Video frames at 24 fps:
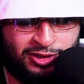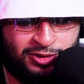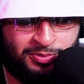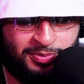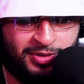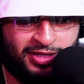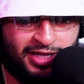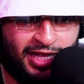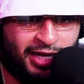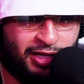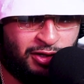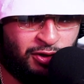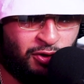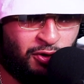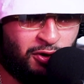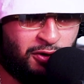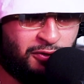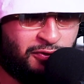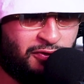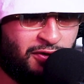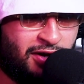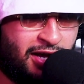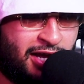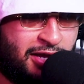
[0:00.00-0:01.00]
being like
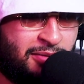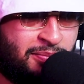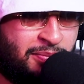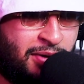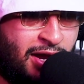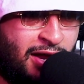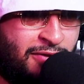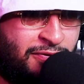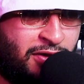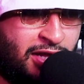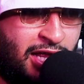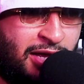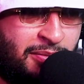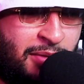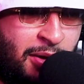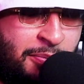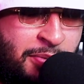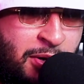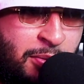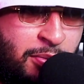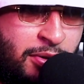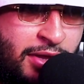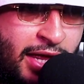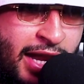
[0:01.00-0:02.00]
glorified by, I feel like, by
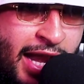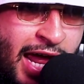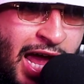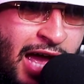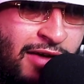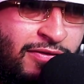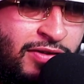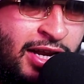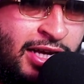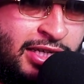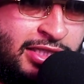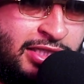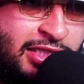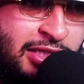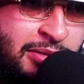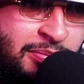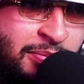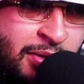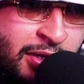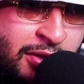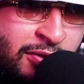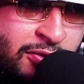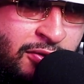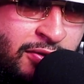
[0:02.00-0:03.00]
people that haven't actually
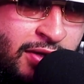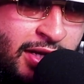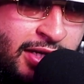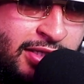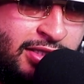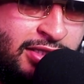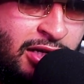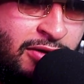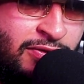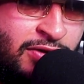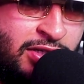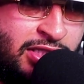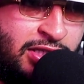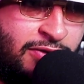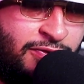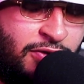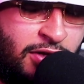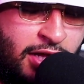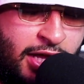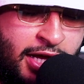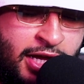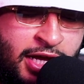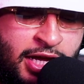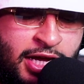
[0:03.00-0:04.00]
been through that stuff. Because I feel
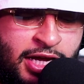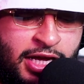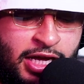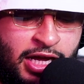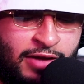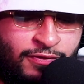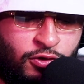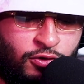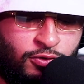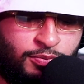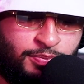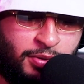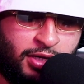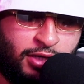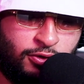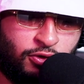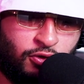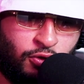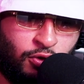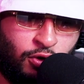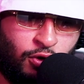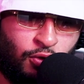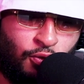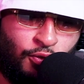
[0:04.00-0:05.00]
like if you'd been
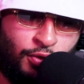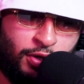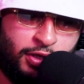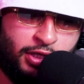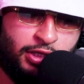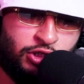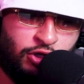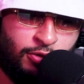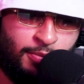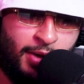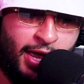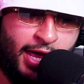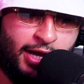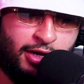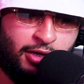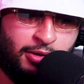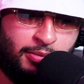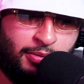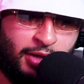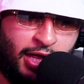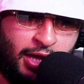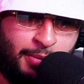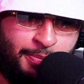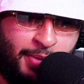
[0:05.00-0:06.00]
through a really traumatic,
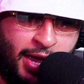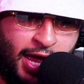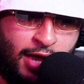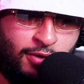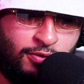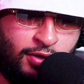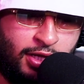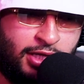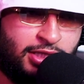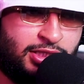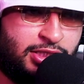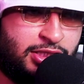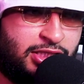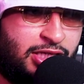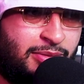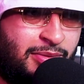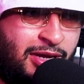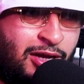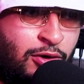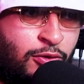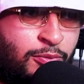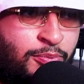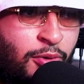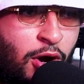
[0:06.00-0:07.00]
like, bad relationship, it
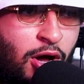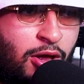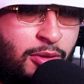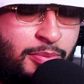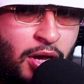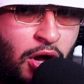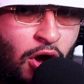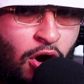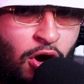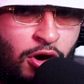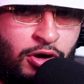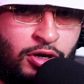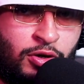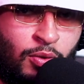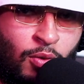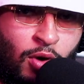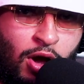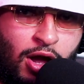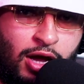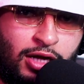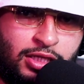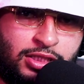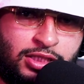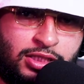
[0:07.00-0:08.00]
would probably be hard to
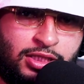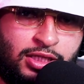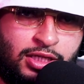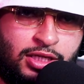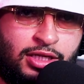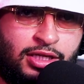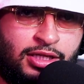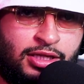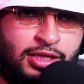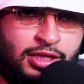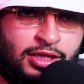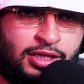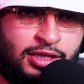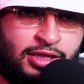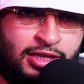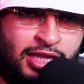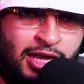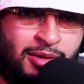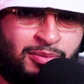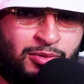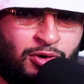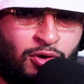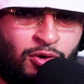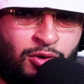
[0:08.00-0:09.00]
watch
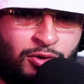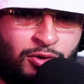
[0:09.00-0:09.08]
them going